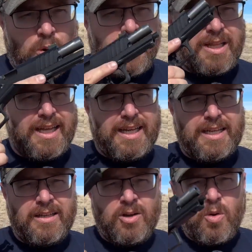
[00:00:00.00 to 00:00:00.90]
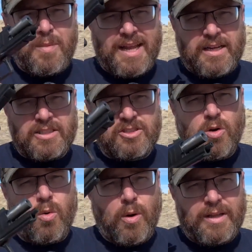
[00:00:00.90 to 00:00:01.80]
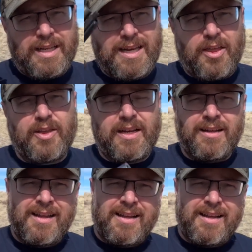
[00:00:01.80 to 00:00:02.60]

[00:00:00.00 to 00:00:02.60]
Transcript: cleaning, no maintenance, no oiling, nothing.